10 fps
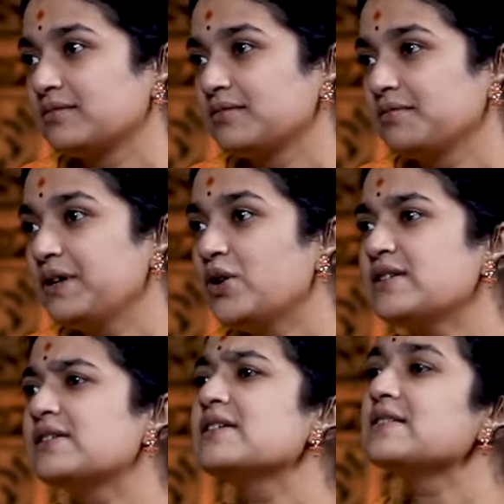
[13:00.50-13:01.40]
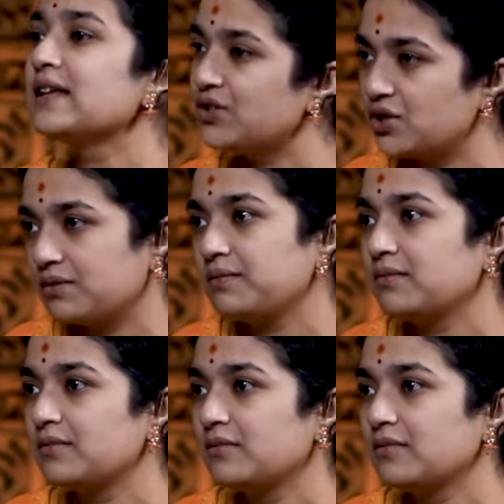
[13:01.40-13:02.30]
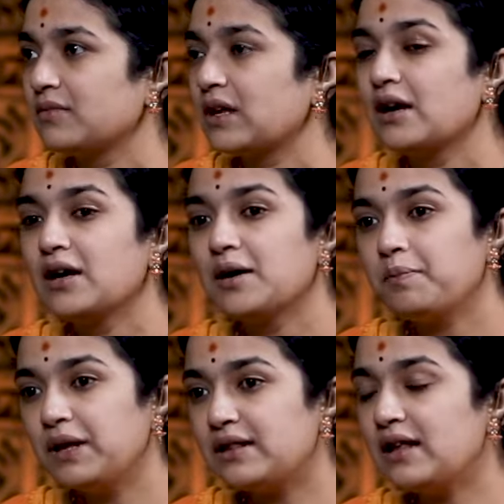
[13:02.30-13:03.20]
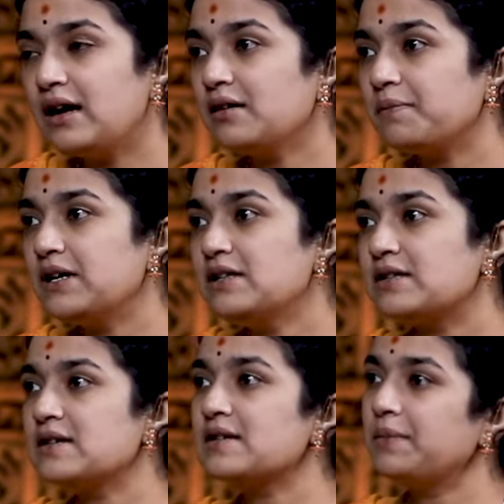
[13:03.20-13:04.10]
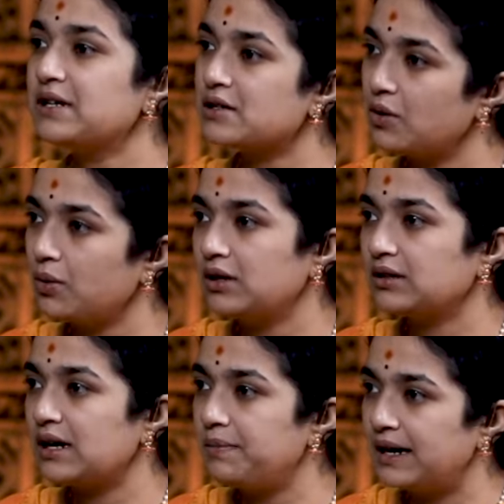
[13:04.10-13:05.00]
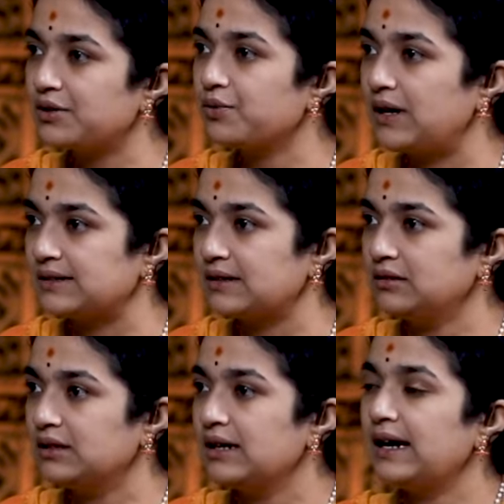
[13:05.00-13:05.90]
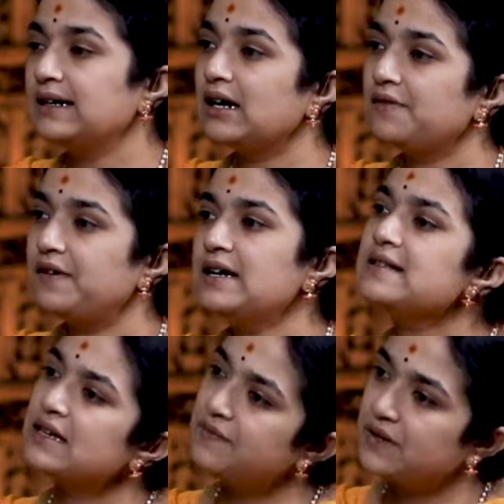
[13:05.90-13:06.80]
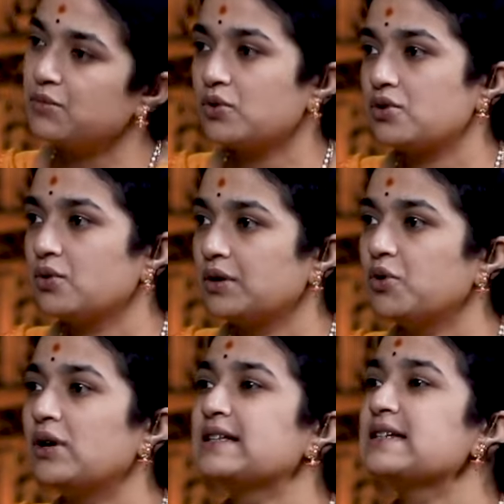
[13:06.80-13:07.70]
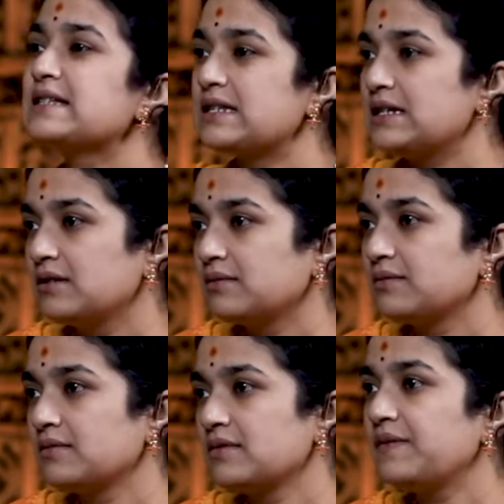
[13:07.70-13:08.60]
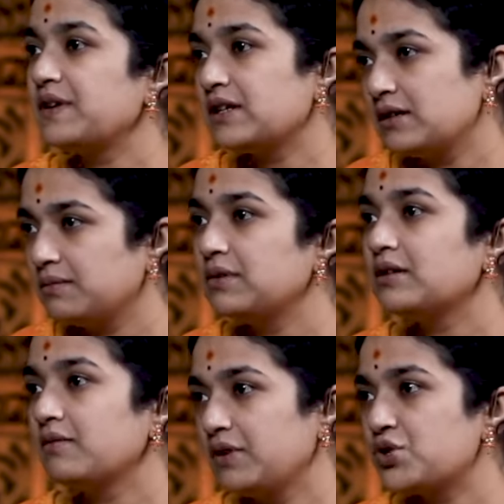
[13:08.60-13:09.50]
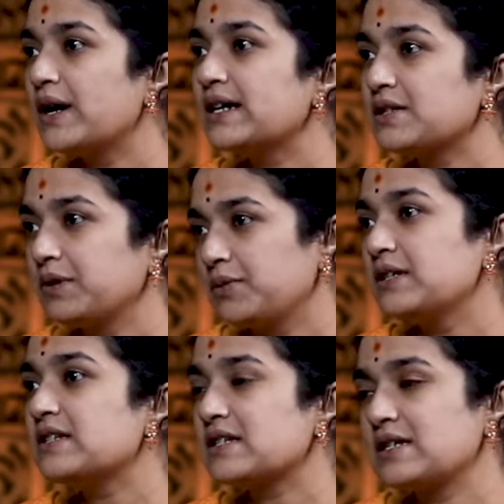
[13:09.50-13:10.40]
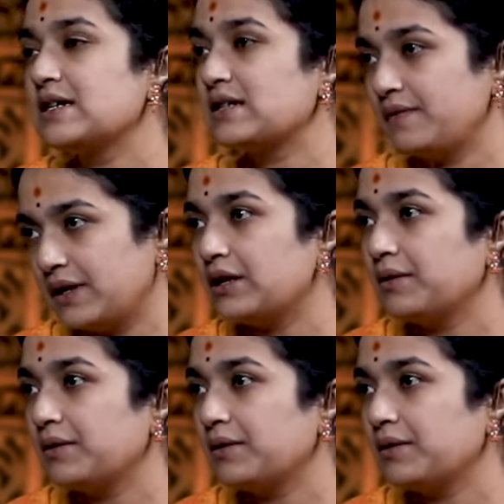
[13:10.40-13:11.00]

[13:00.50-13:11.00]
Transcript: because it is nature. Pitta pulse is a bit slower compared to Vata, and Kapha is even more slower, more like 60, 70, which varies between 60 and 70.